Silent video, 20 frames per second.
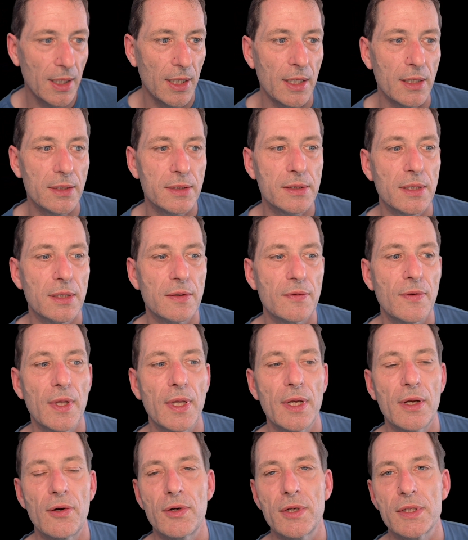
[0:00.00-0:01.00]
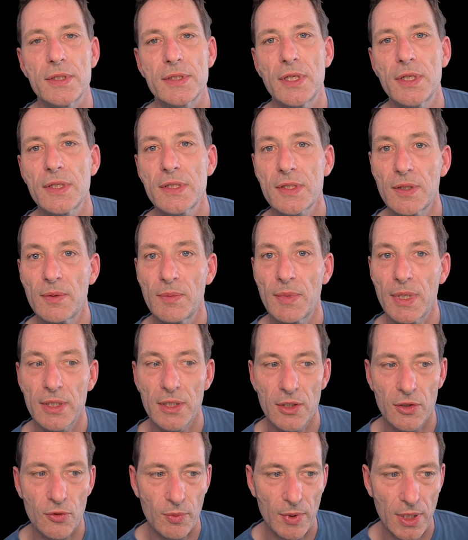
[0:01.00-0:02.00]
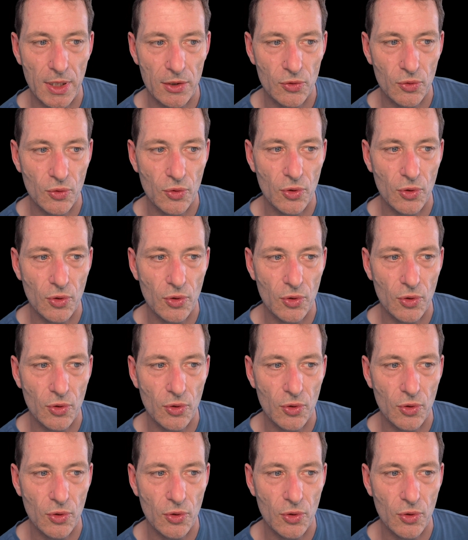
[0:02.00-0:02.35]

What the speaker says: Is there a systematic way to